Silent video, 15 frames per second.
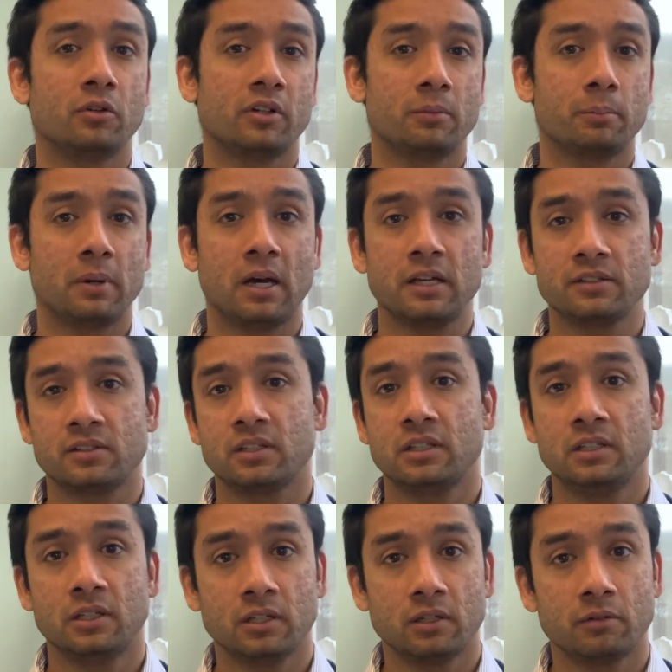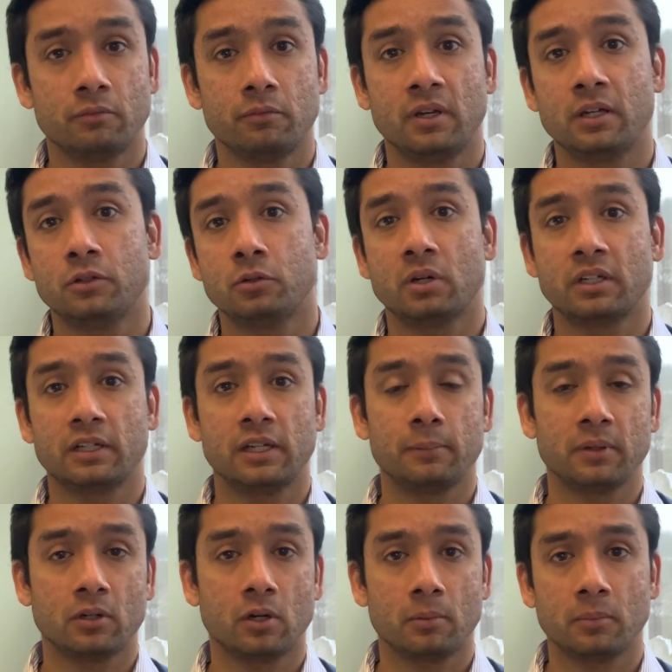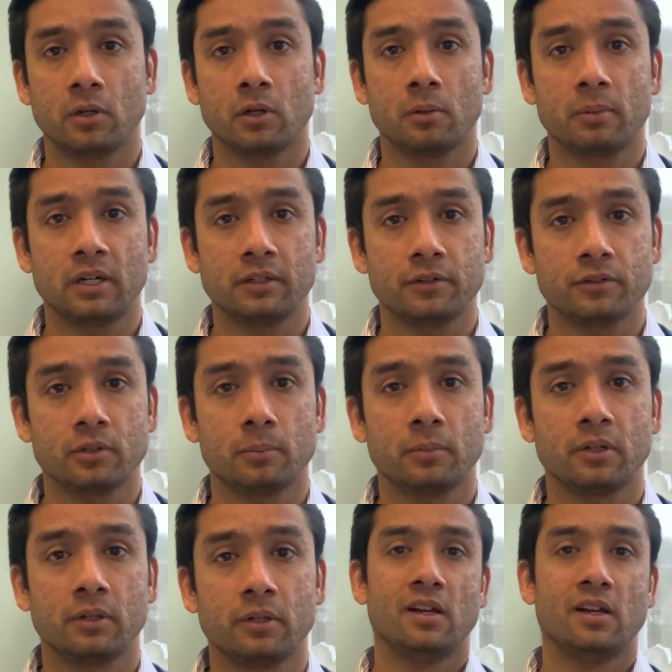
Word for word: for the past year where you are claiming common law partnership.